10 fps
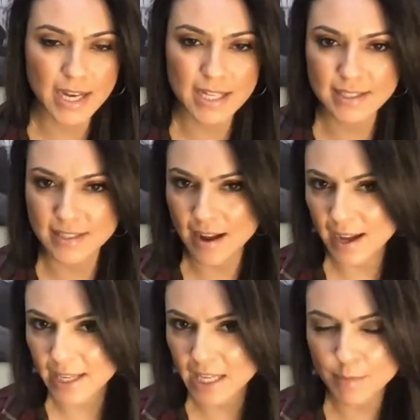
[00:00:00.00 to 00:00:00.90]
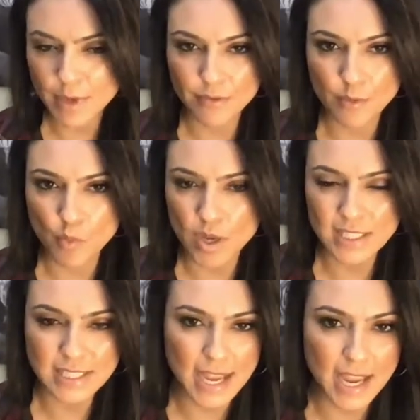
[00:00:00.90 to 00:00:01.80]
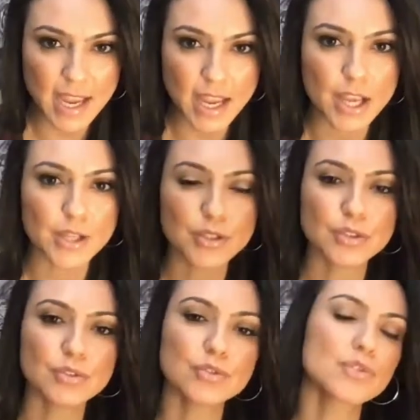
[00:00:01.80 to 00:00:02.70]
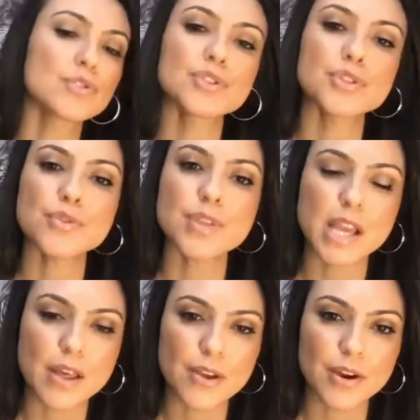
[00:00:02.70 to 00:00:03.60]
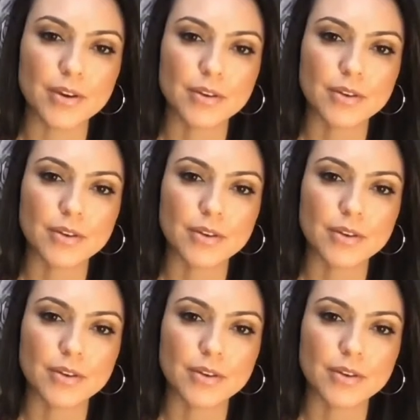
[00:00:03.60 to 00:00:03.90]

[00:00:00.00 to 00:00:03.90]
it's not going to be from one day to the other.